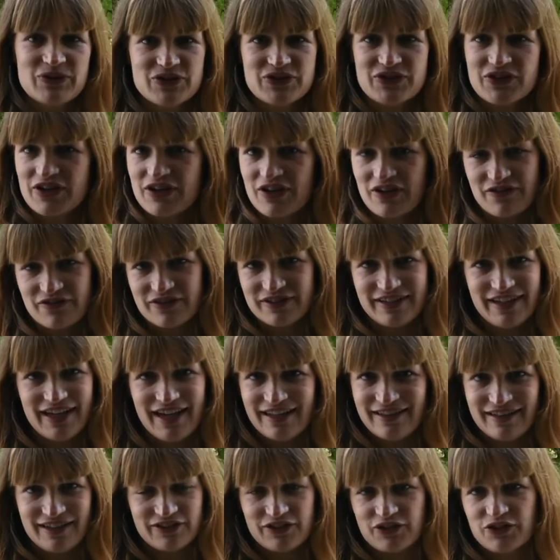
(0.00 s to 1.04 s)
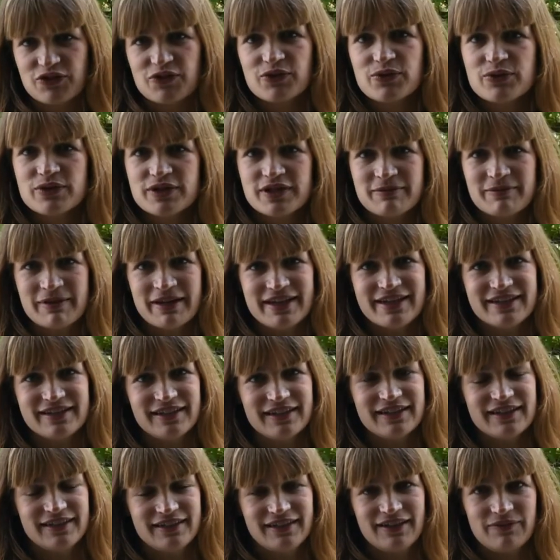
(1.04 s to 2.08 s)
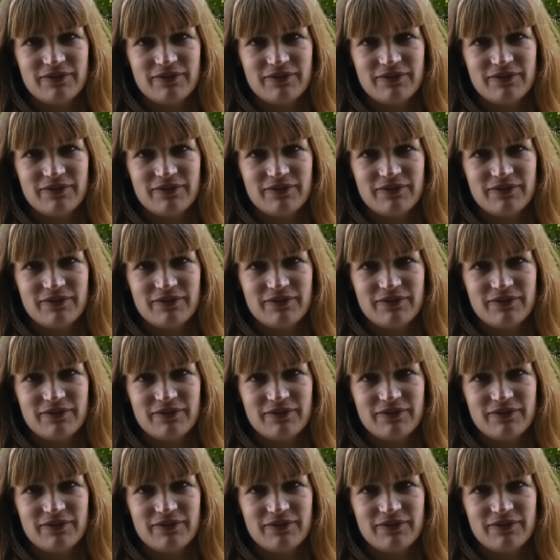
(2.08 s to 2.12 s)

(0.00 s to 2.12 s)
To start off with that, like the crew is amazing.